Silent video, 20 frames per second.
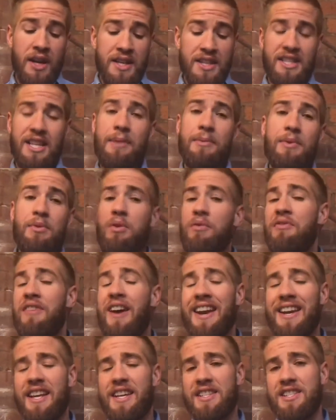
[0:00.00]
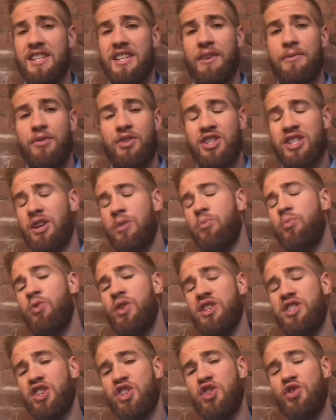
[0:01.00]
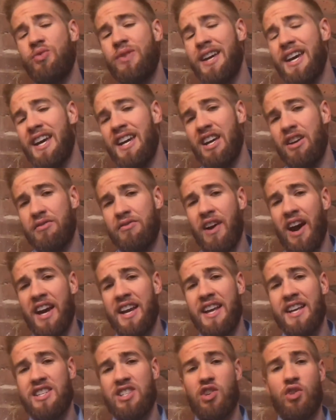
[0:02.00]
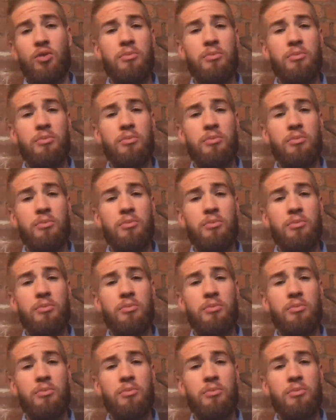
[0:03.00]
Same thing with financing. If for some reason you can't get financing,